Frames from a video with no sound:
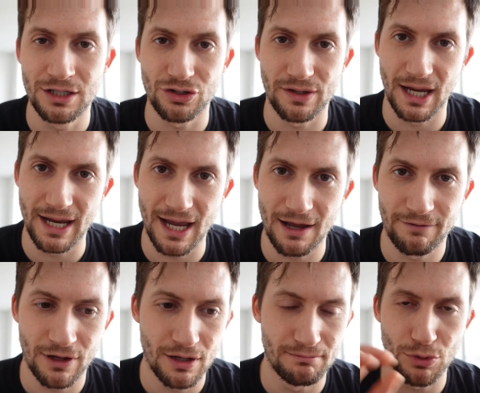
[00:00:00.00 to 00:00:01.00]
so that I
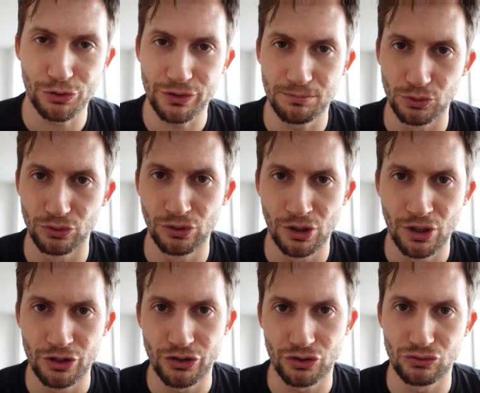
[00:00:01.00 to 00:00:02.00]
have multiple
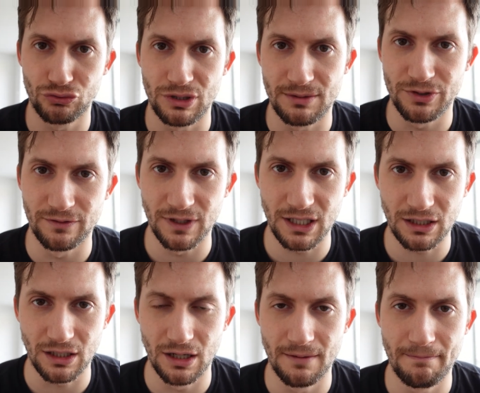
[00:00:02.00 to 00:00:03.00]
streams of
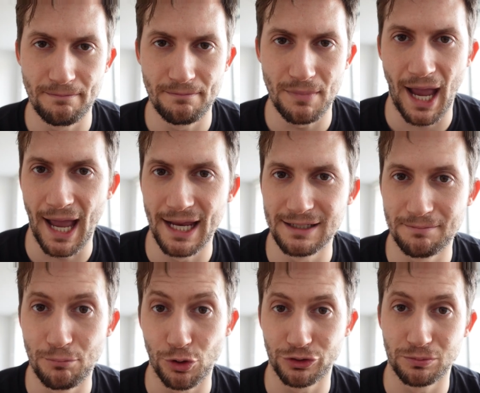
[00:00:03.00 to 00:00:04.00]
income and
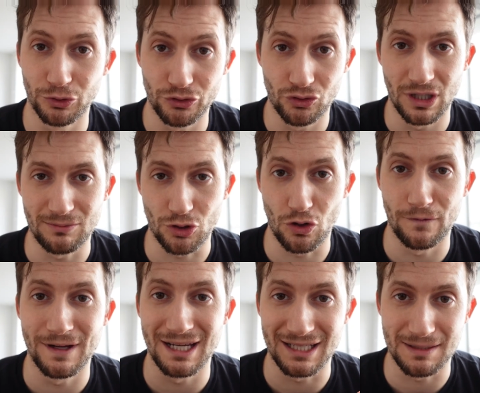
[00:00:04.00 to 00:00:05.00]
multiple streams of
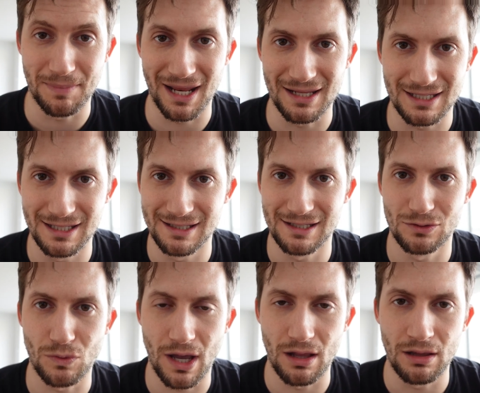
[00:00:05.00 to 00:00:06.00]
expenses as
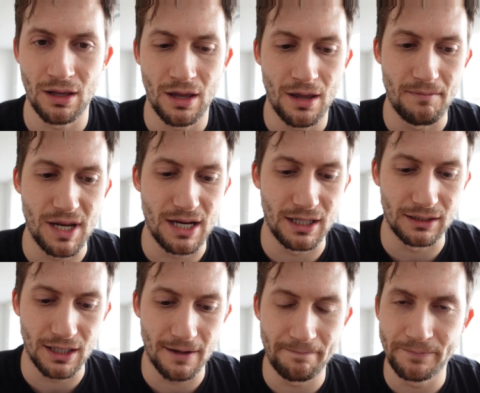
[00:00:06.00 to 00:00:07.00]
well, meaning
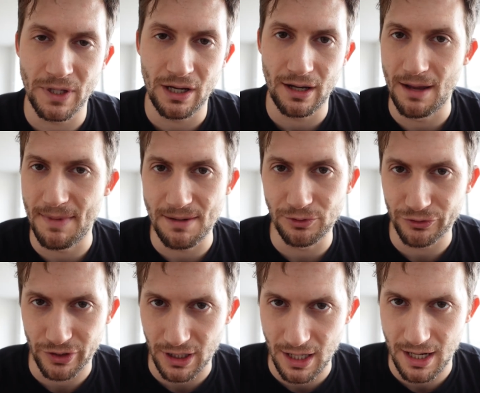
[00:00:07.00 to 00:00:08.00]
that I'm able
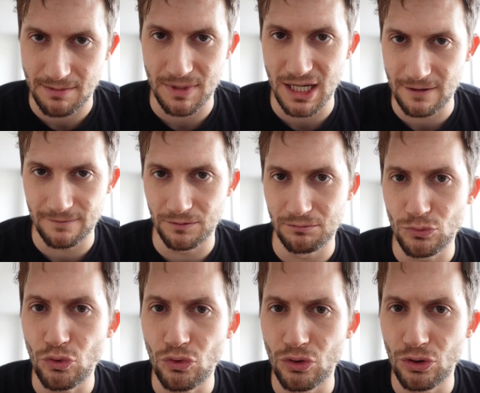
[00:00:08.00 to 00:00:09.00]
to claim even
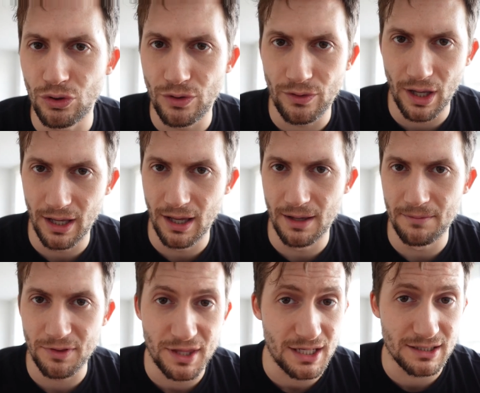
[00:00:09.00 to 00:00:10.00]
more um,
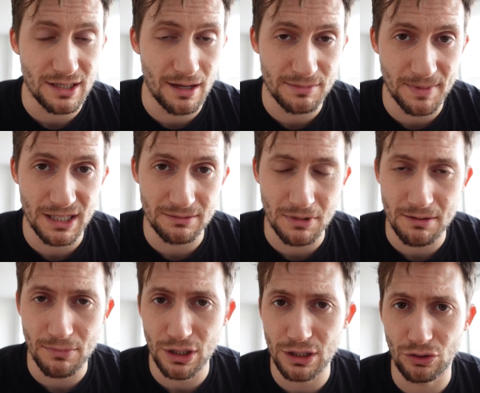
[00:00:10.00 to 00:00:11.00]
things that I'm spending my
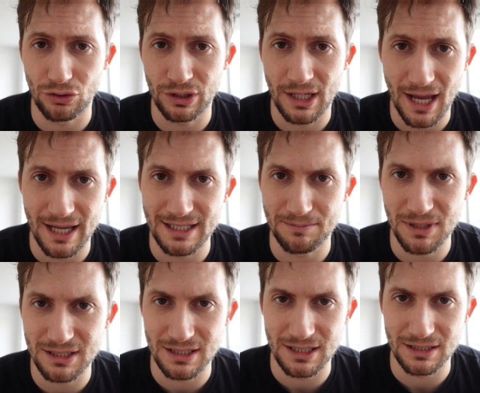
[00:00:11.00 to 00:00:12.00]
money on as
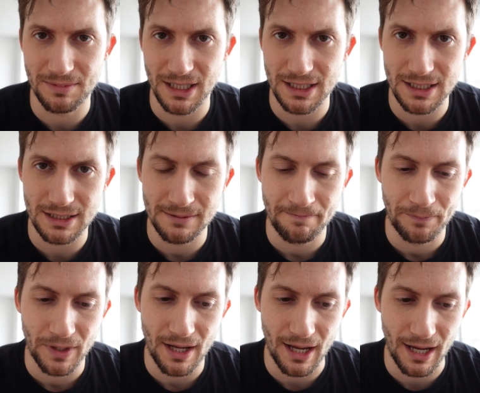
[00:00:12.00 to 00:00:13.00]
business expenses.
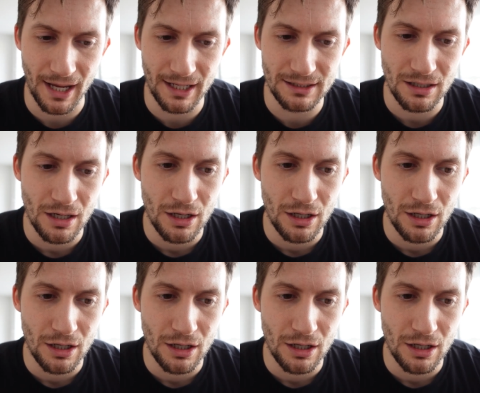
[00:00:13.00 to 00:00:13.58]
And